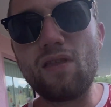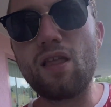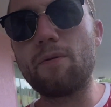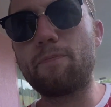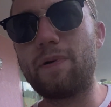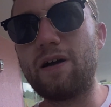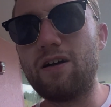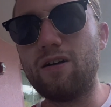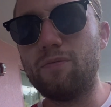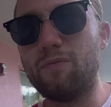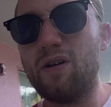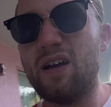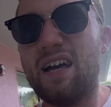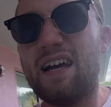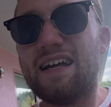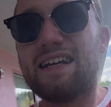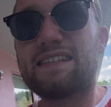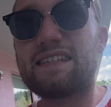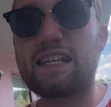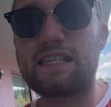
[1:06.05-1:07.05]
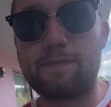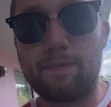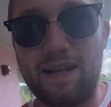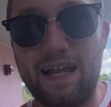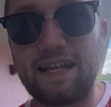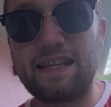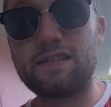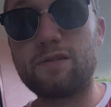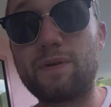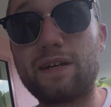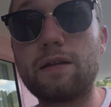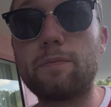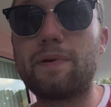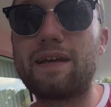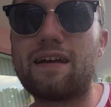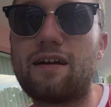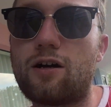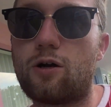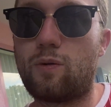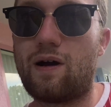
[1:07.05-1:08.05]
But um, that's the plan. So we're gonna be
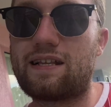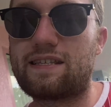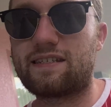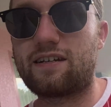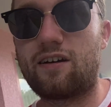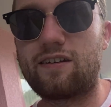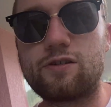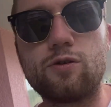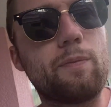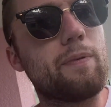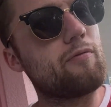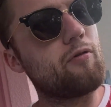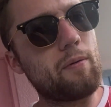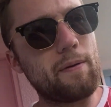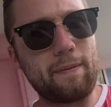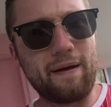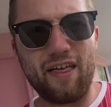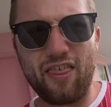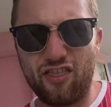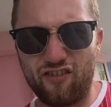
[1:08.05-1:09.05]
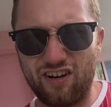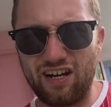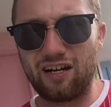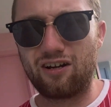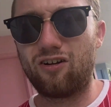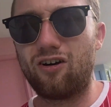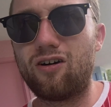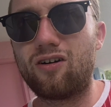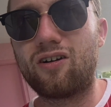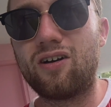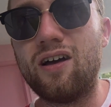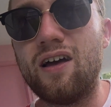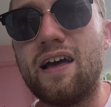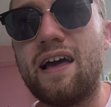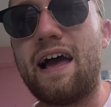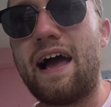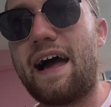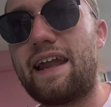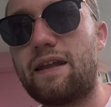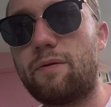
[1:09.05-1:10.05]
at Aquatica until probably about three o'clock,
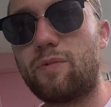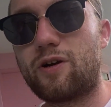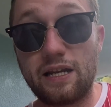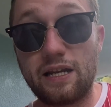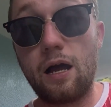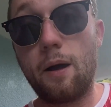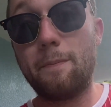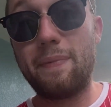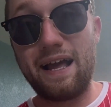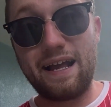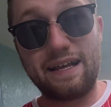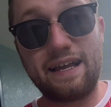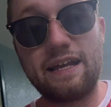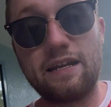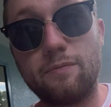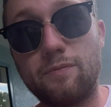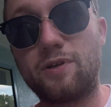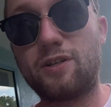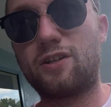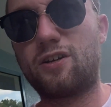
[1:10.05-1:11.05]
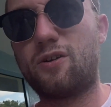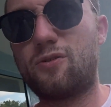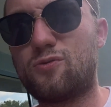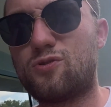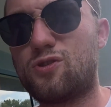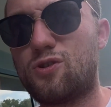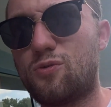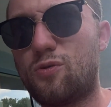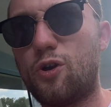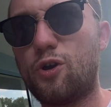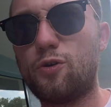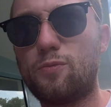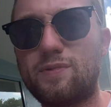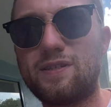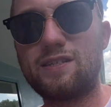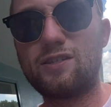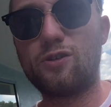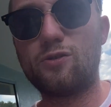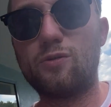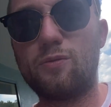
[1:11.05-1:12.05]
and then come back and then we're gonna go to
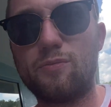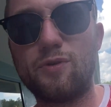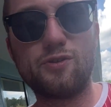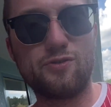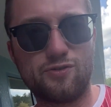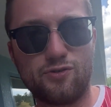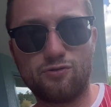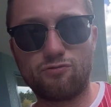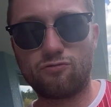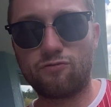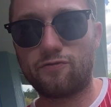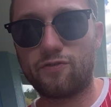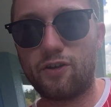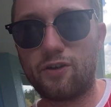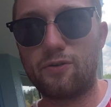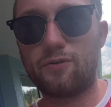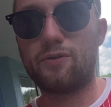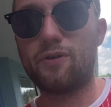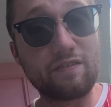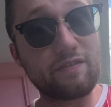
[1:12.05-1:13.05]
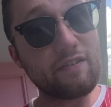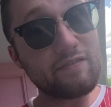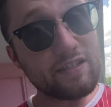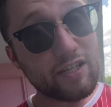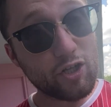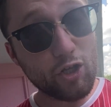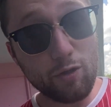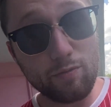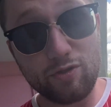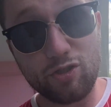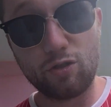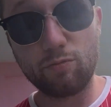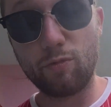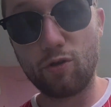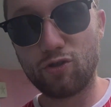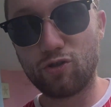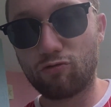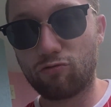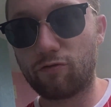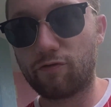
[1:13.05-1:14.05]
Hoop-Dee-Doo Musical Revue. I've never done Hoop-Dee-Doo
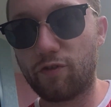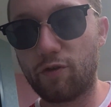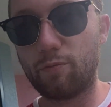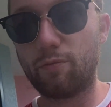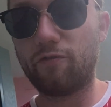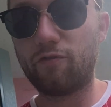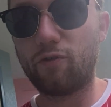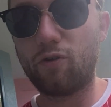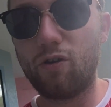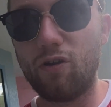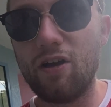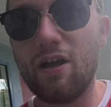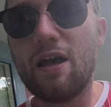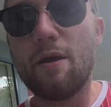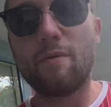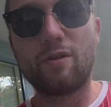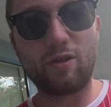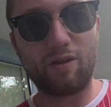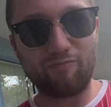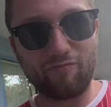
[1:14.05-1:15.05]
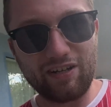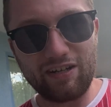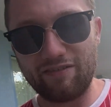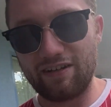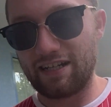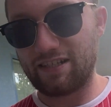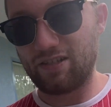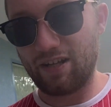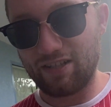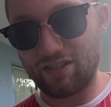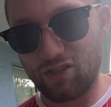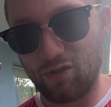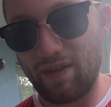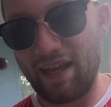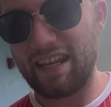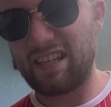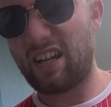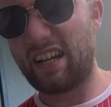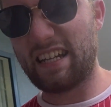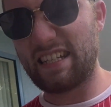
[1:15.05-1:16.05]
Musical Revue before, so I'm really, really excited to do that.
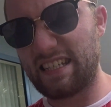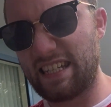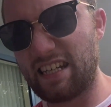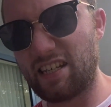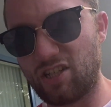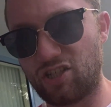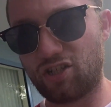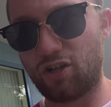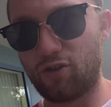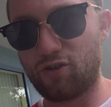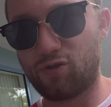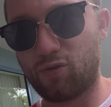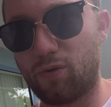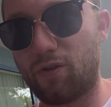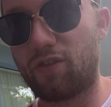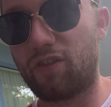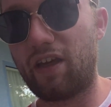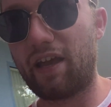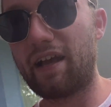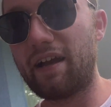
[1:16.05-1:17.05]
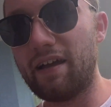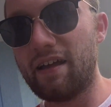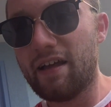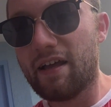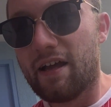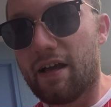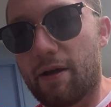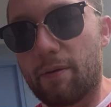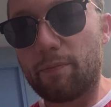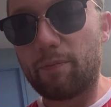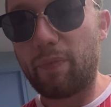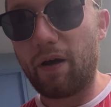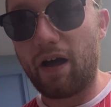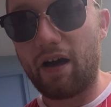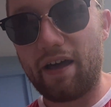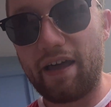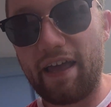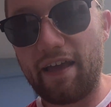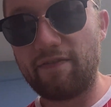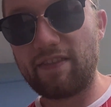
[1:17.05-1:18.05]
It's like a dinner show sort of thing.
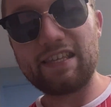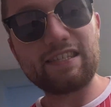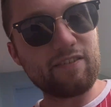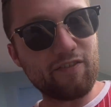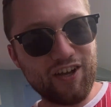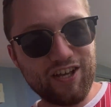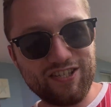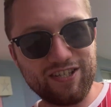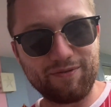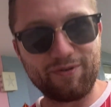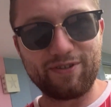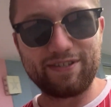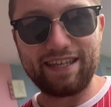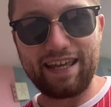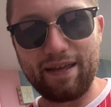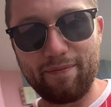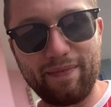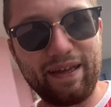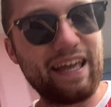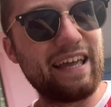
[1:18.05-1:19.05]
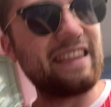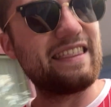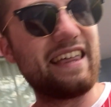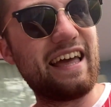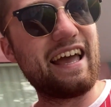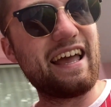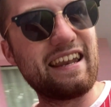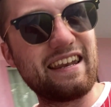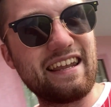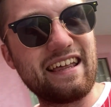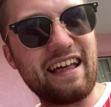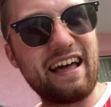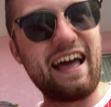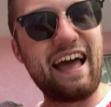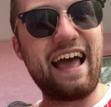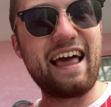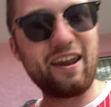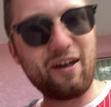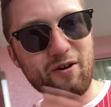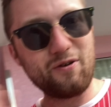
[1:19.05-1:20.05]
But if this is the first time you're seeing me, then
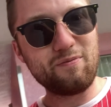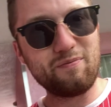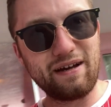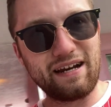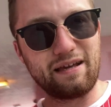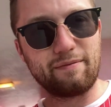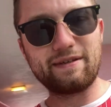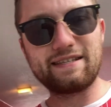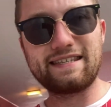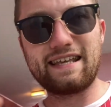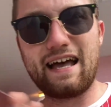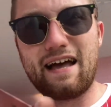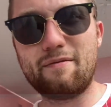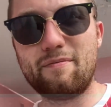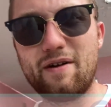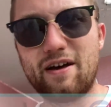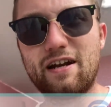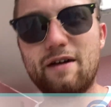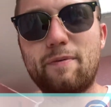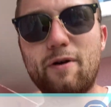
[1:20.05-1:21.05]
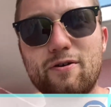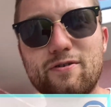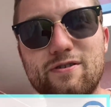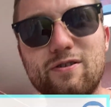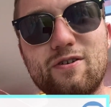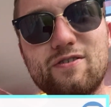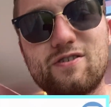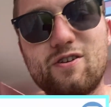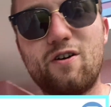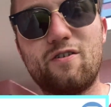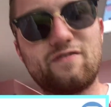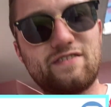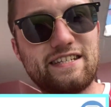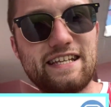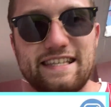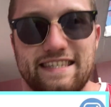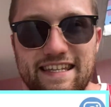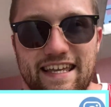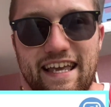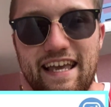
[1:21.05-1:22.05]
hello, my name is Sam, and I post lots of
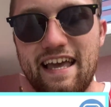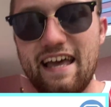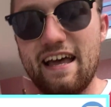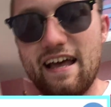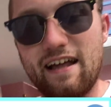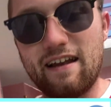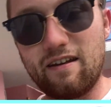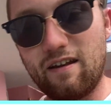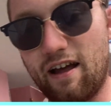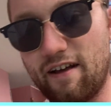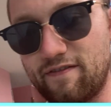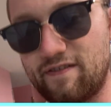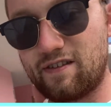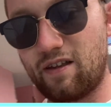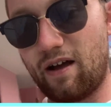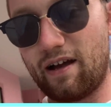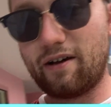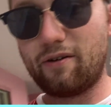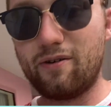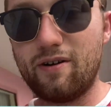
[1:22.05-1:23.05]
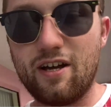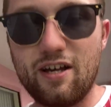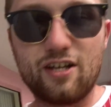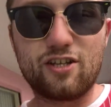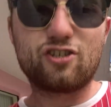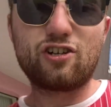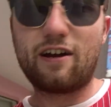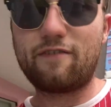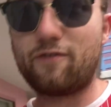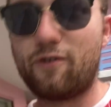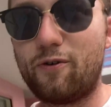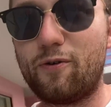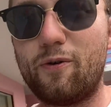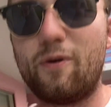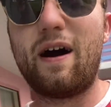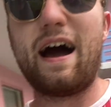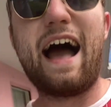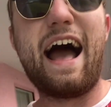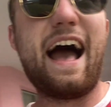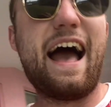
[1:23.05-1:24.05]
Disney lifestyle, travel
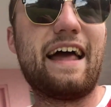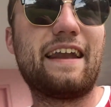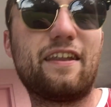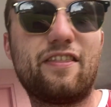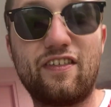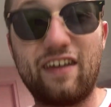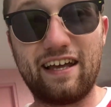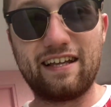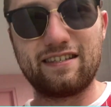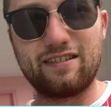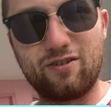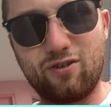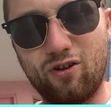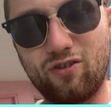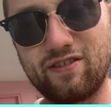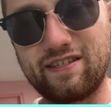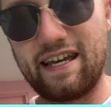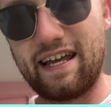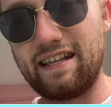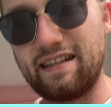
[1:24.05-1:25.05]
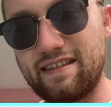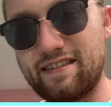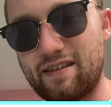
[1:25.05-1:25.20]
and theatre content.